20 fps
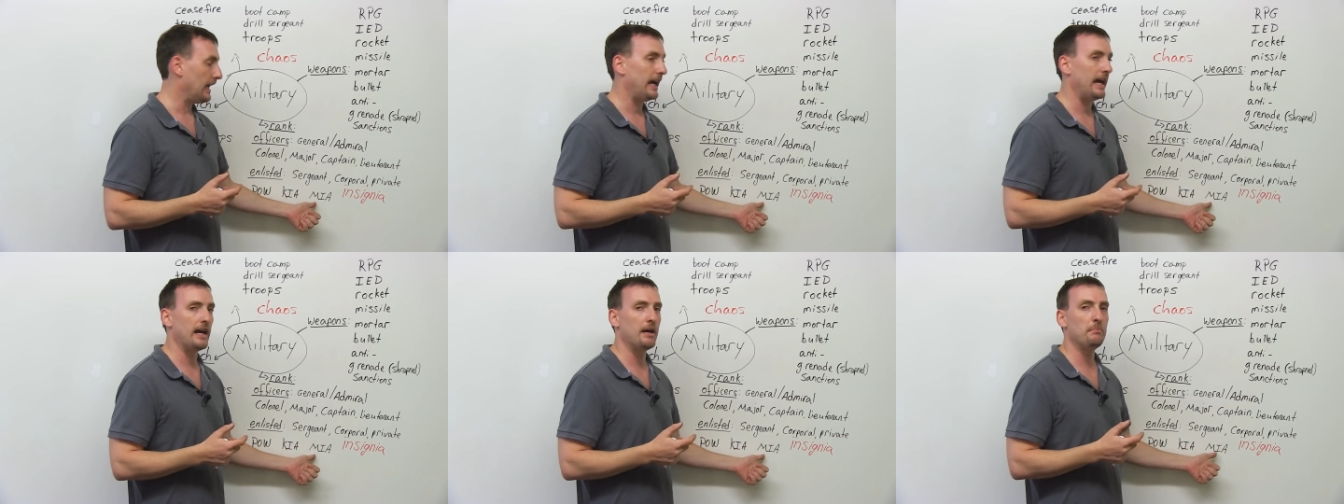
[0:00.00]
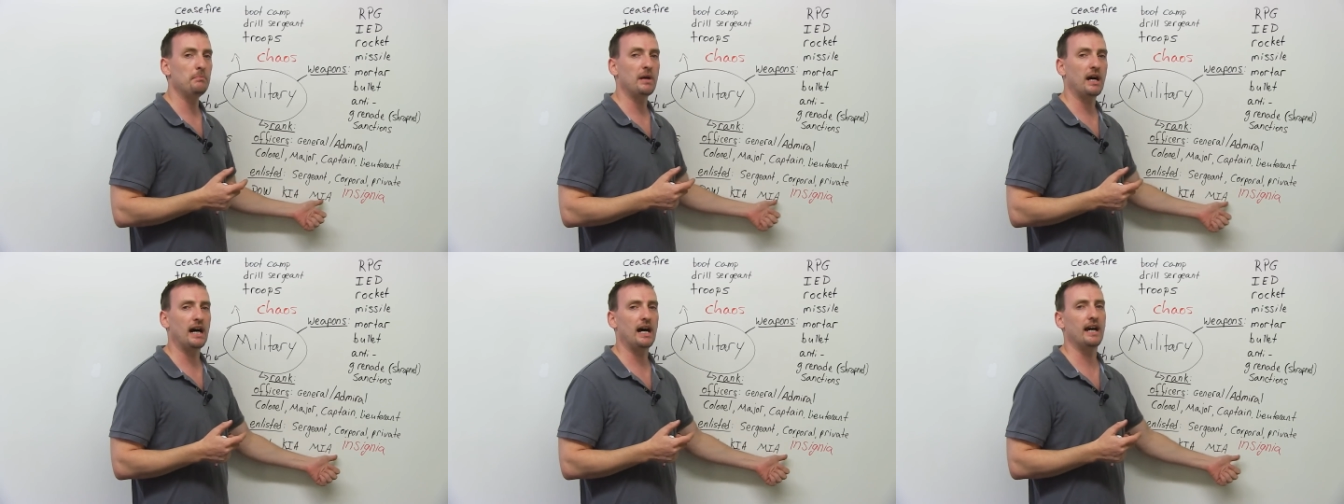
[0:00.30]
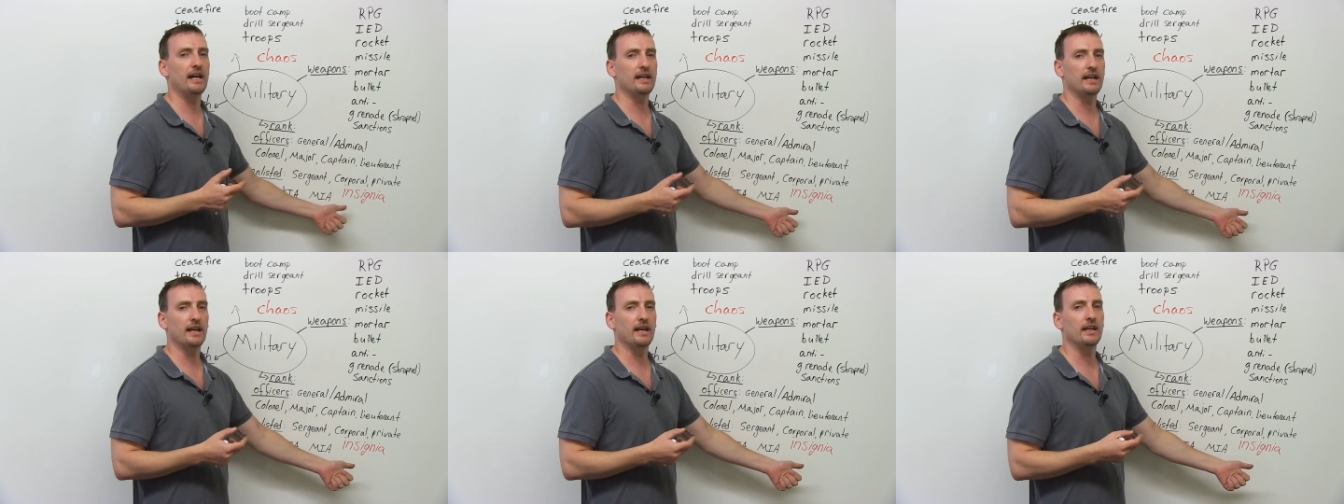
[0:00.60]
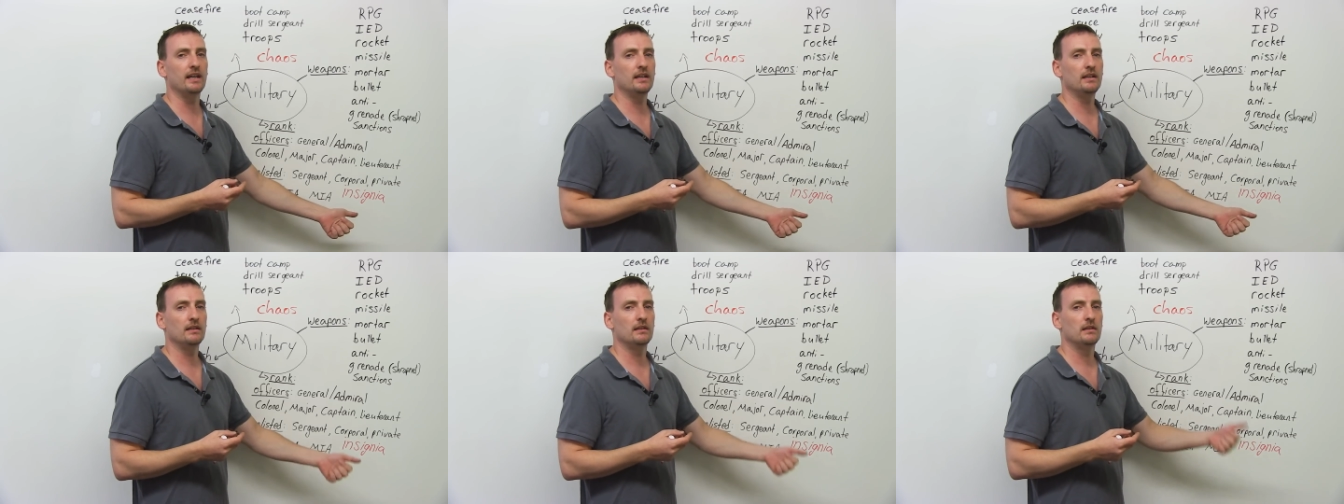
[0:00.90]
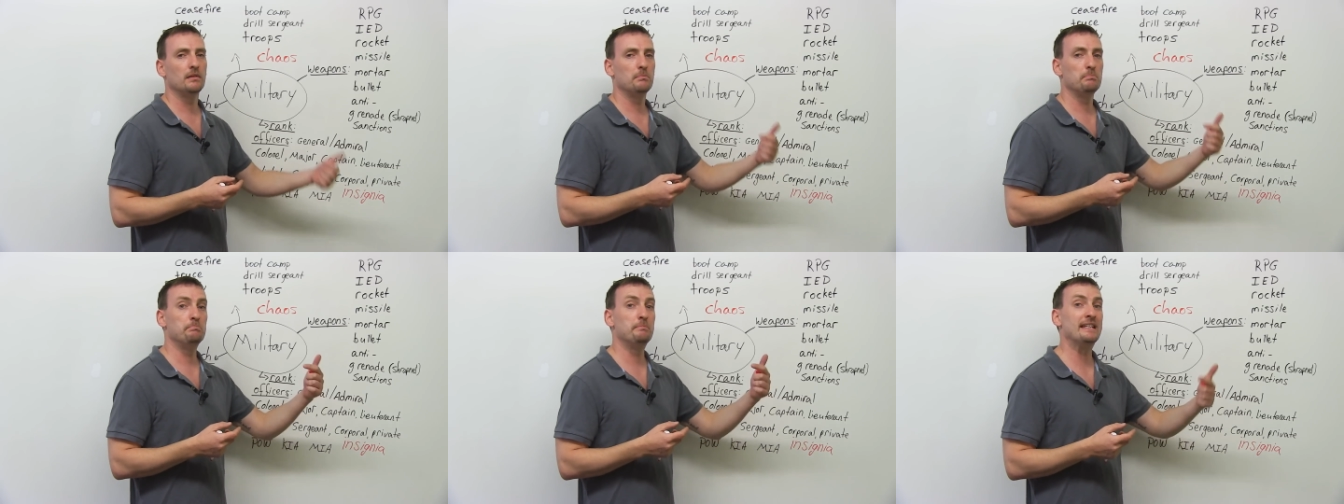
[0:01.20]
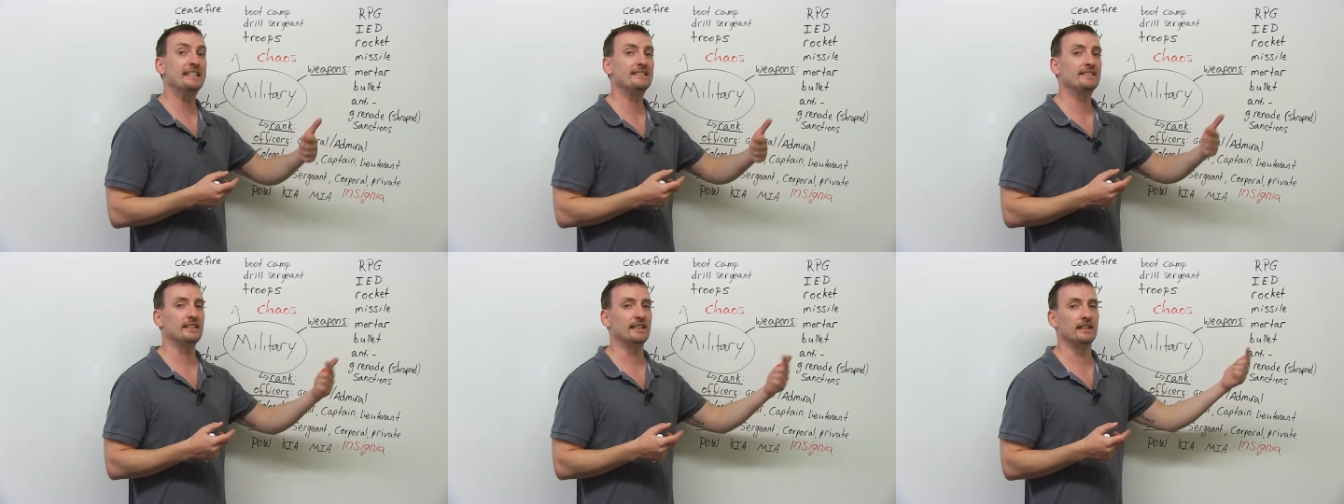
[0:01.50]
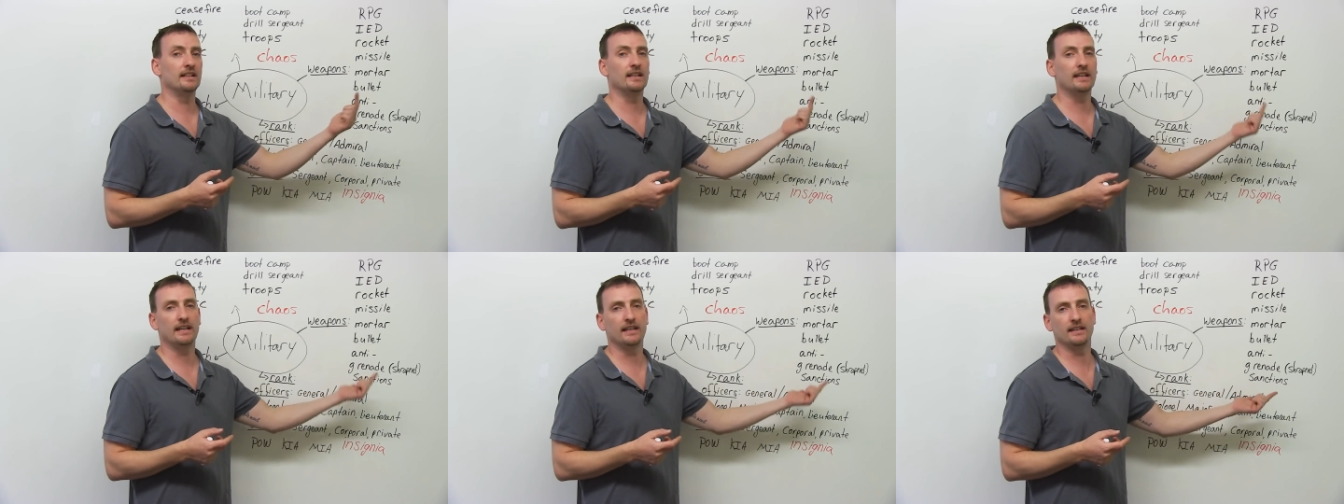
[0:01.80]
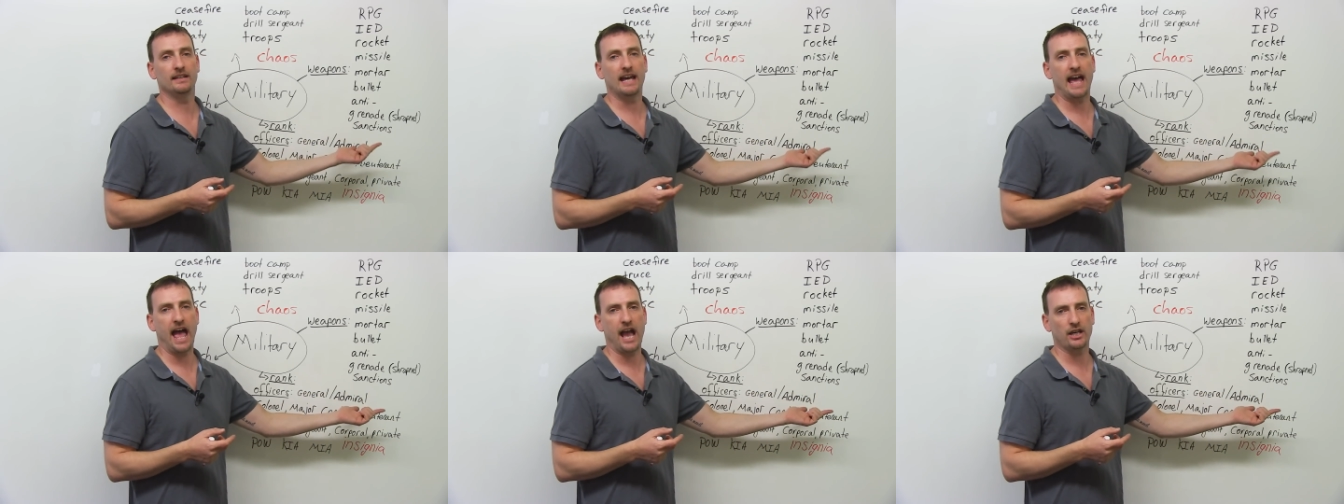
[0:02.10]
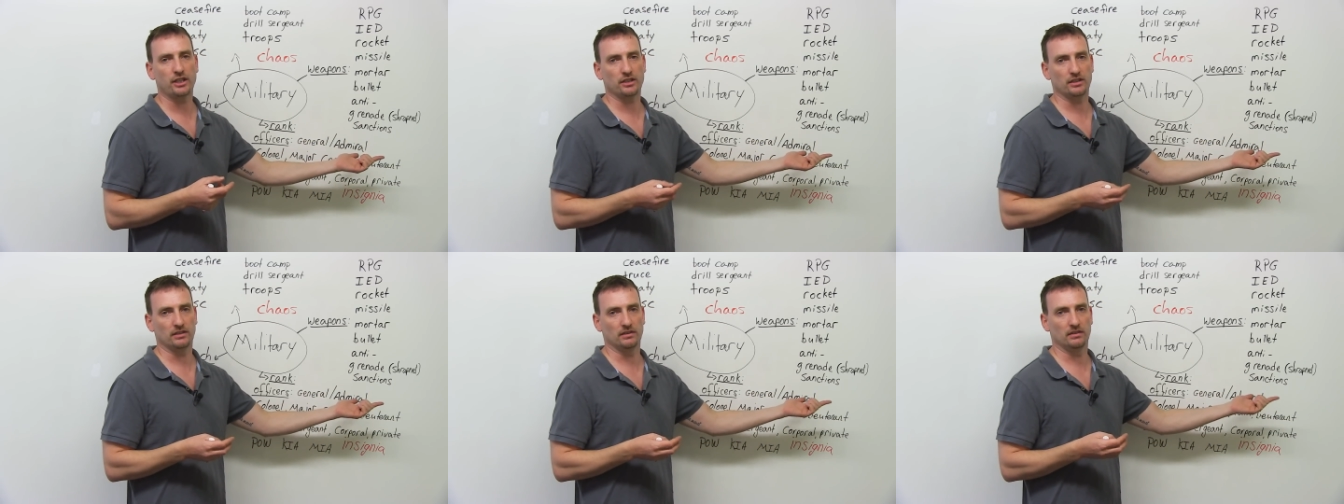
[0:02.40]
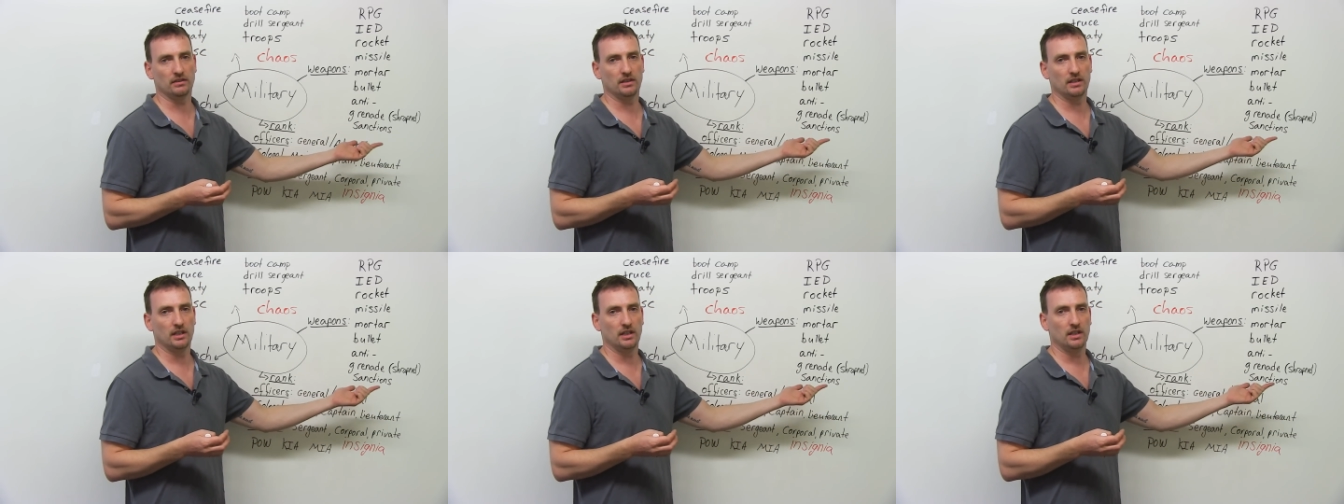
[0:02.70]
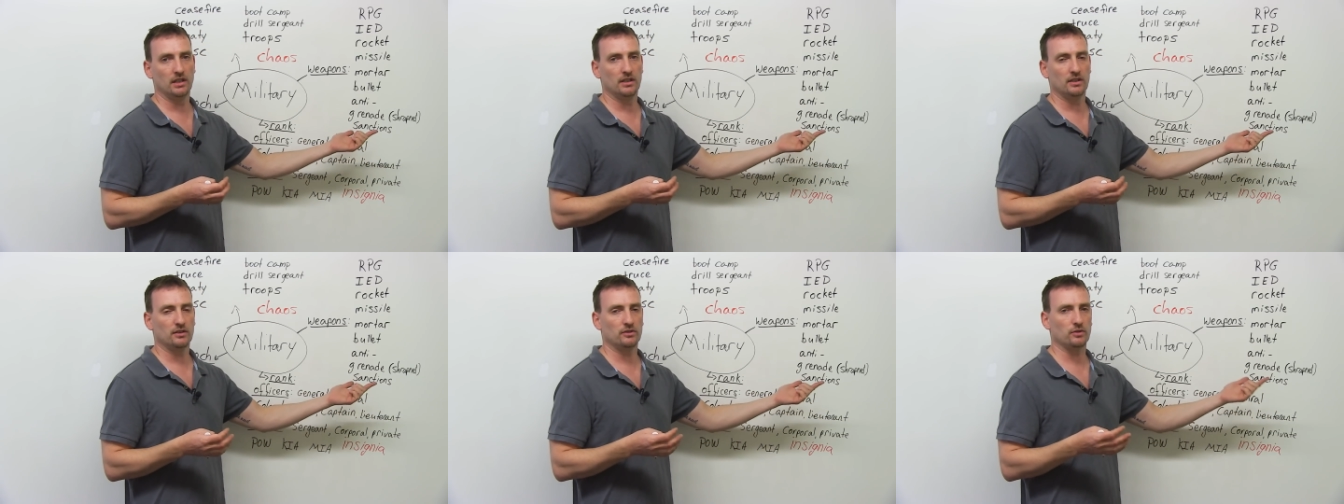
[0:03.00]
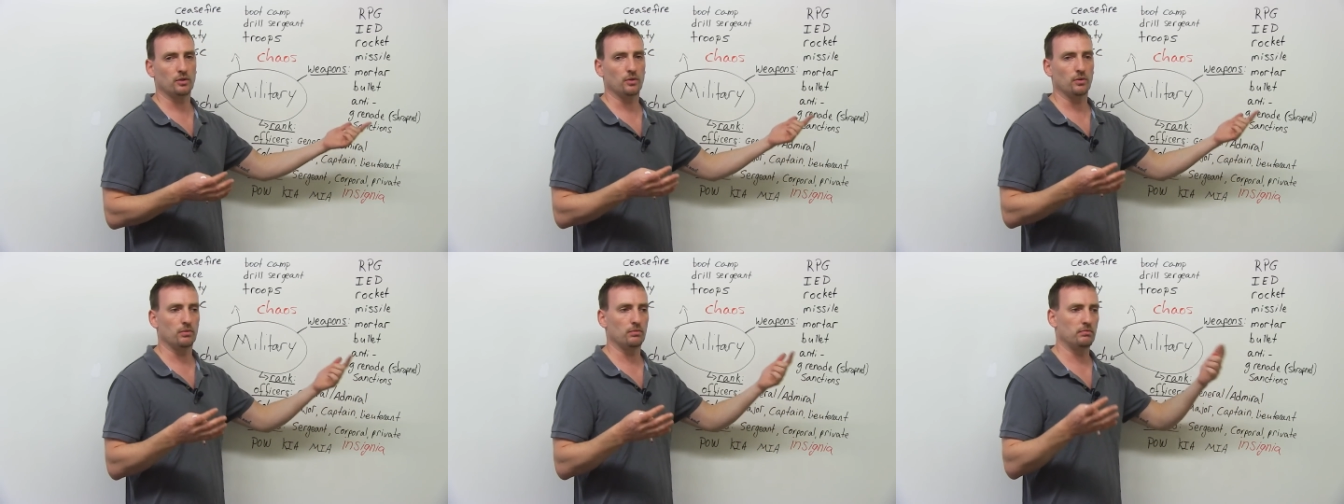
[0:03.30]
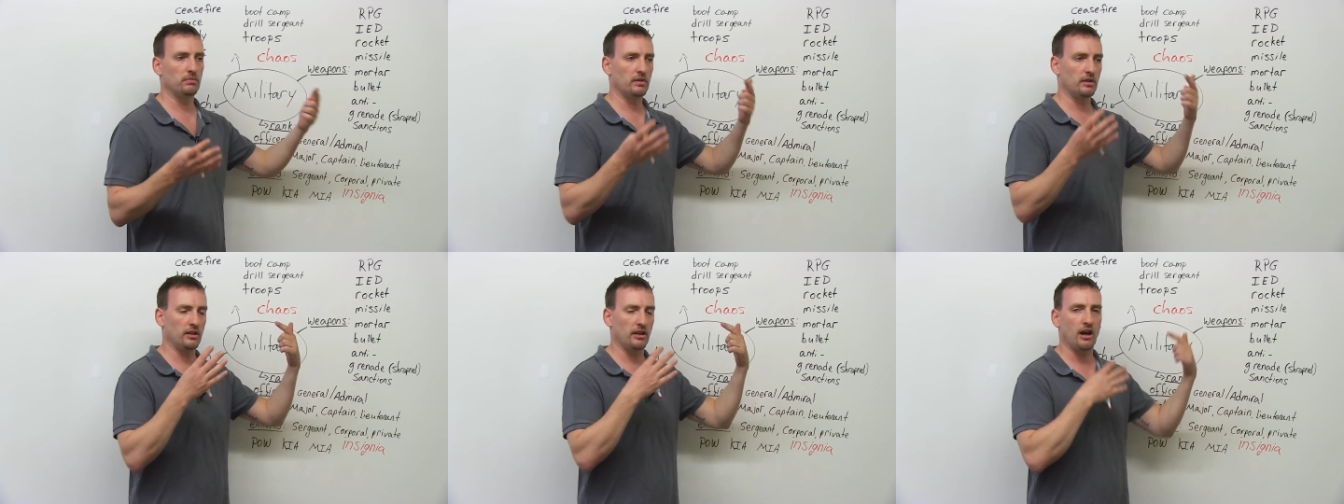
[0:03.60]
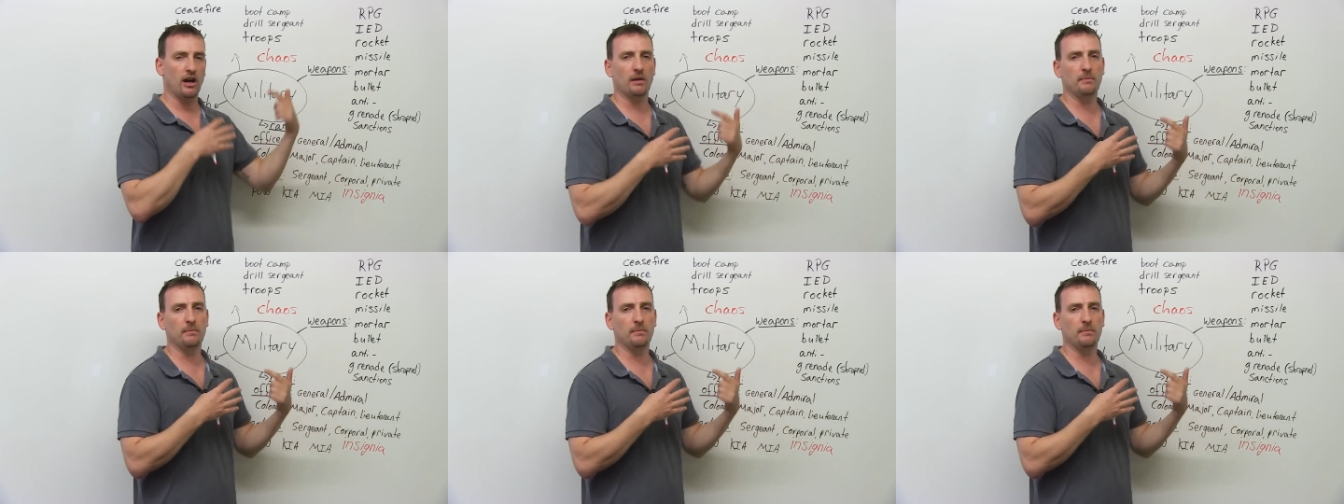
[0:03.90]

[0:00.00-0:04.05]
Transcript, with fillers: M I A, missing in action. So the